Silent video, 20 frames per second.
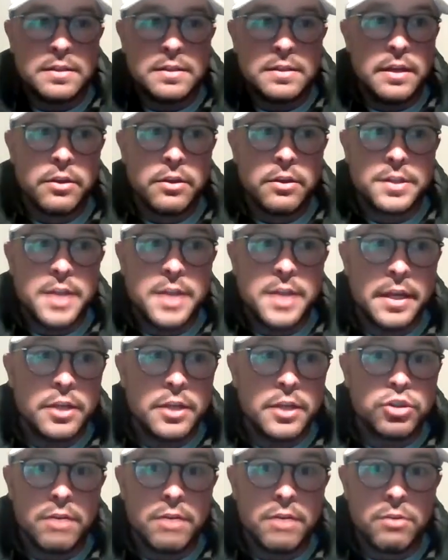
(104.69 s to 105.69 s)
either
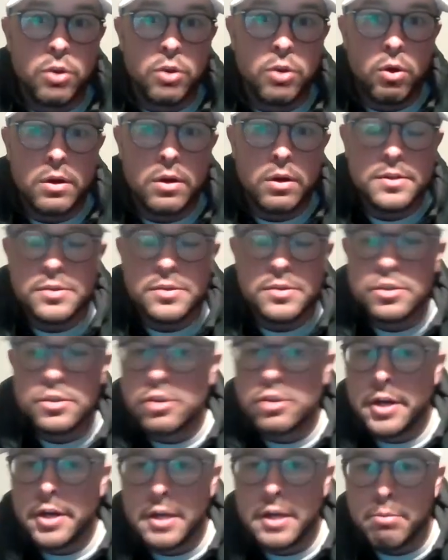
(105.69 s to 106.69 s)
taking Trevor Lawrence or
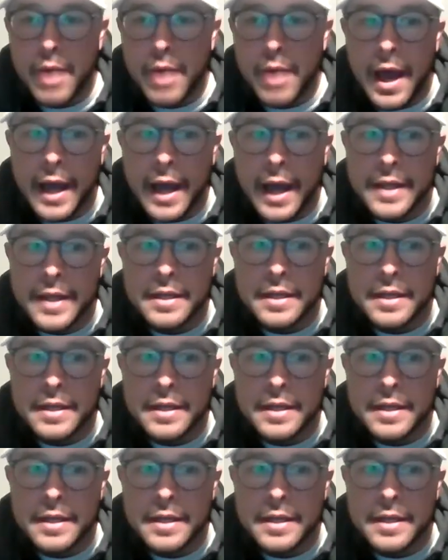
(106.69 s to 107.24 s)
trading back.